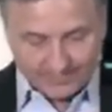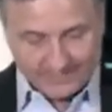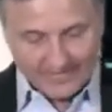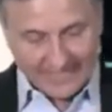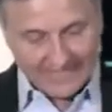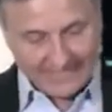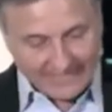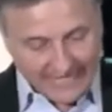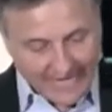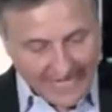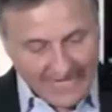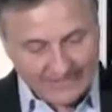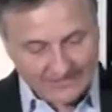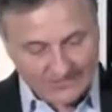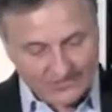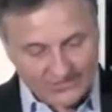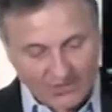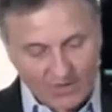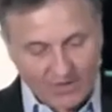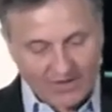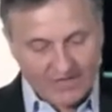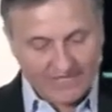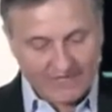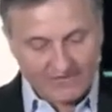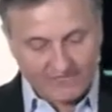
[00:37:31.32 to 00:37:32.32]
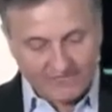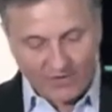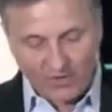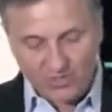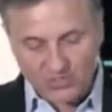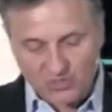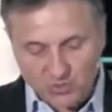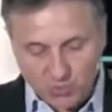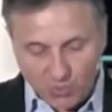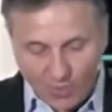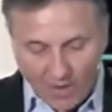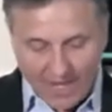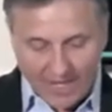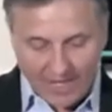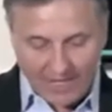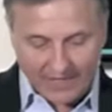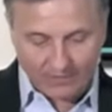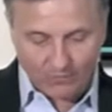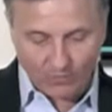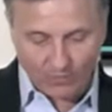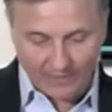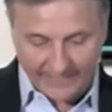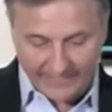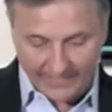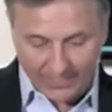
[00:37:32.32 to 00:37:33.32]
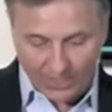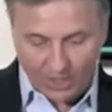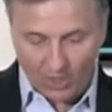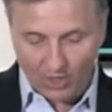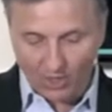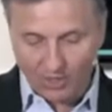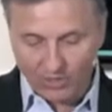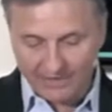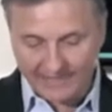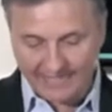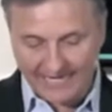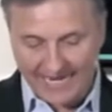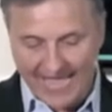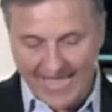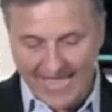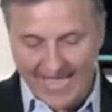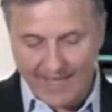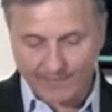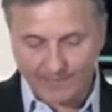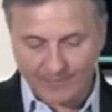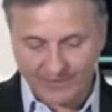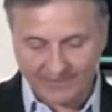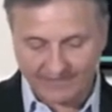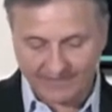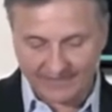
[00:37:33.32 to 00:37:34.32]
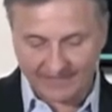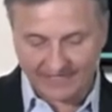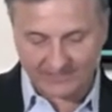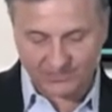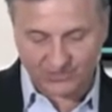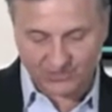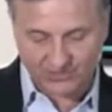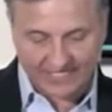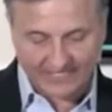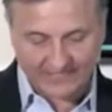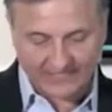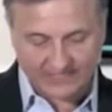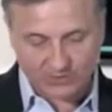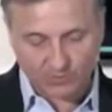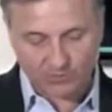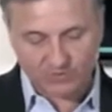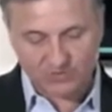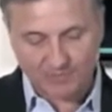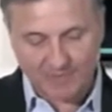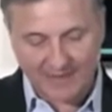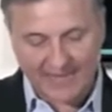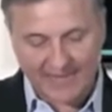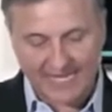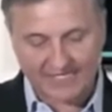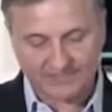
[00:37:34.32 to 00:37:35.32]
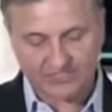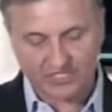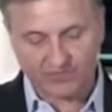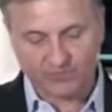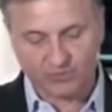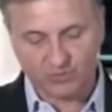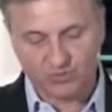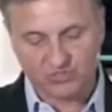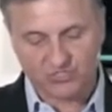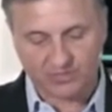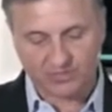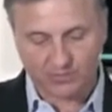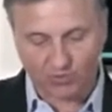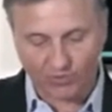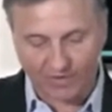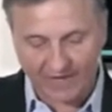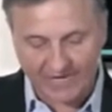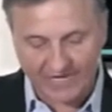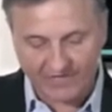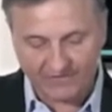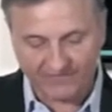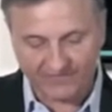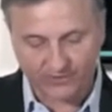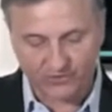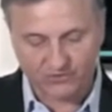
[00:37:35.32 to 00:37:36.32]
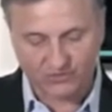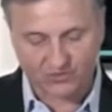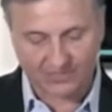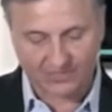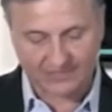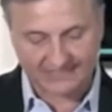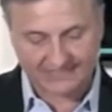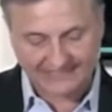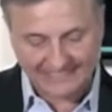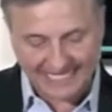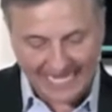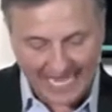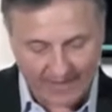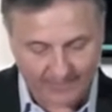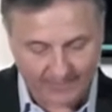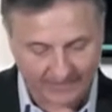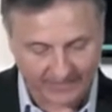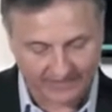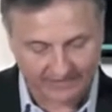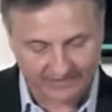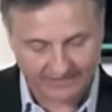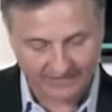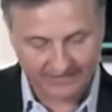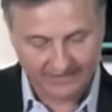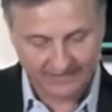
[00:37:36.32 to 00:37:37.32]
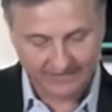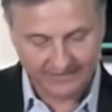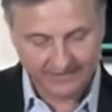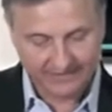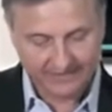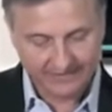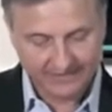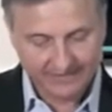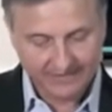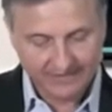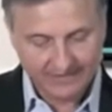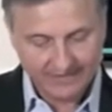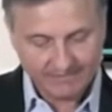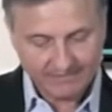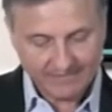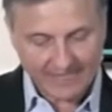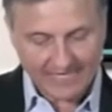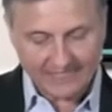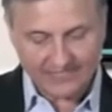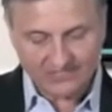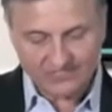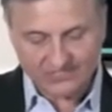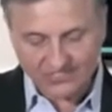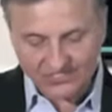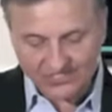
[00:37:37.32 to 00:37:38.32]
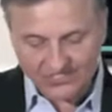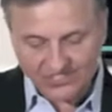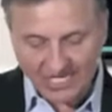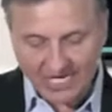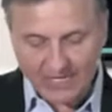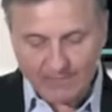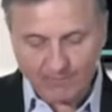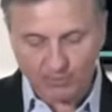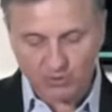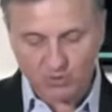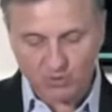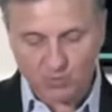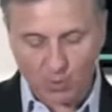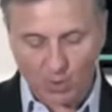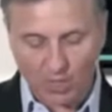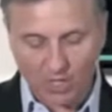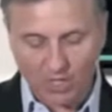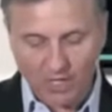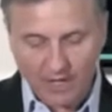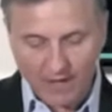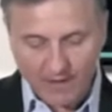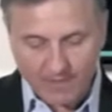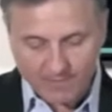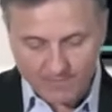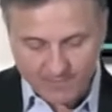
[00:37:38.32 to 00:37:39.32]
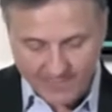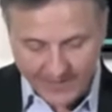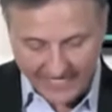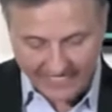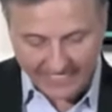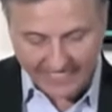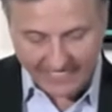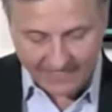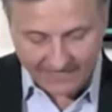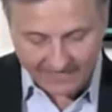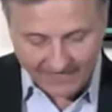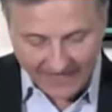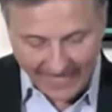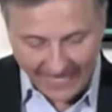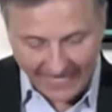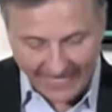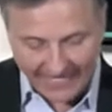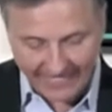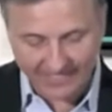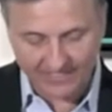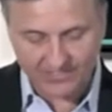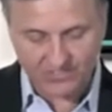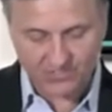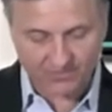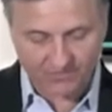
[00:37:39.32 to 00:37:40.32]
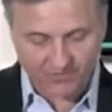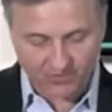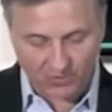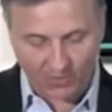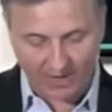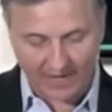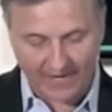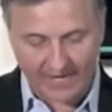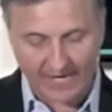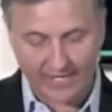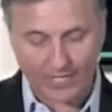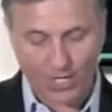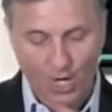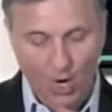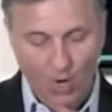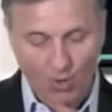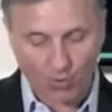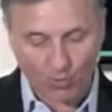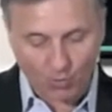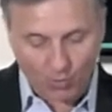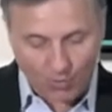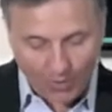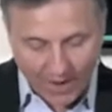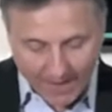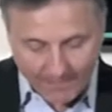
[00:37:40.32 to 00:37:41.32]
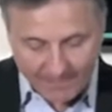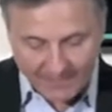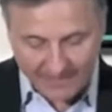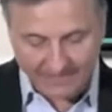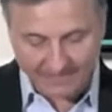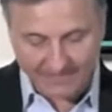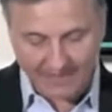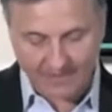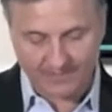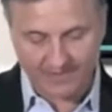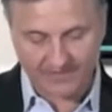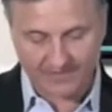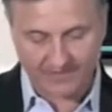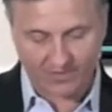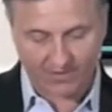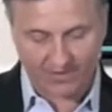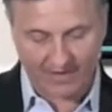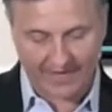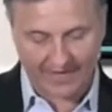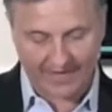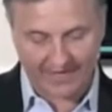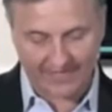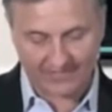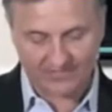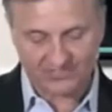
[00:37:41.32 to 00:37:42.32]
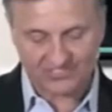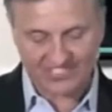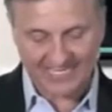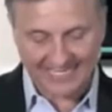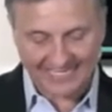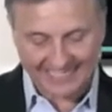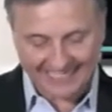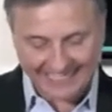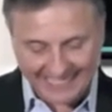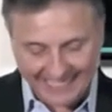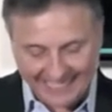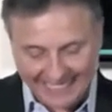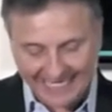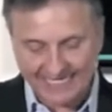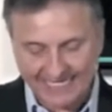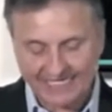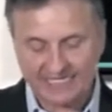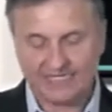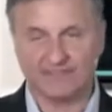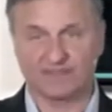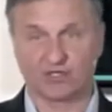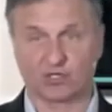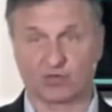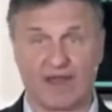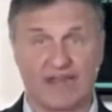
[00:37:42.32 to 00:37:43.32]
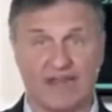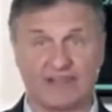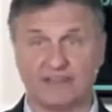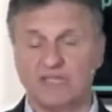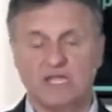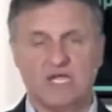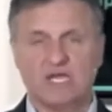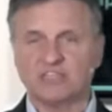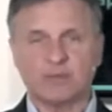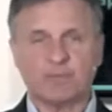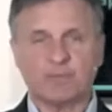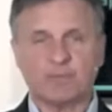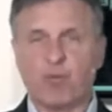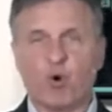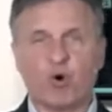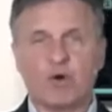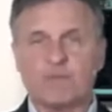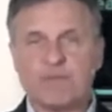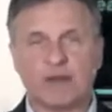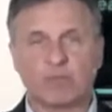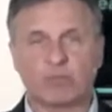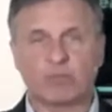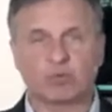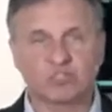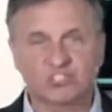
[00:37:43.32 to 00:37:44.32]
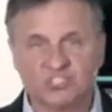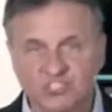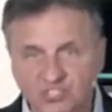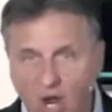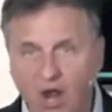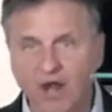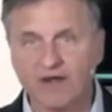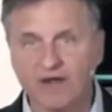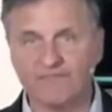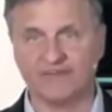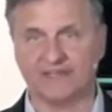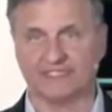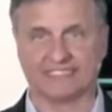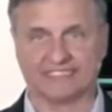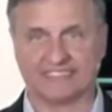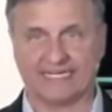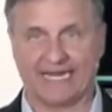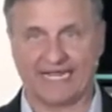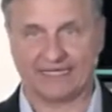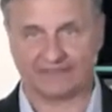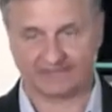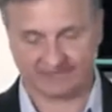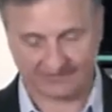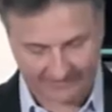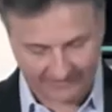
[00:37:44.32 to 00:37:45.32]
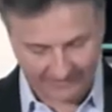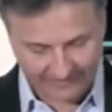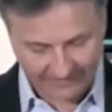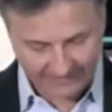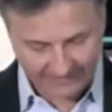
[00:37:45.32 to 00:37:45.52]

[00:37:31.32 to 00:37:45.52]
Again, starting in verse 1, we know it happened that as Jesus was passing through some grain fields on a Sabbath, and his disciples were picking the heads of grain, rubbing them in their hands, and eating the grain, the poor men were starving to death.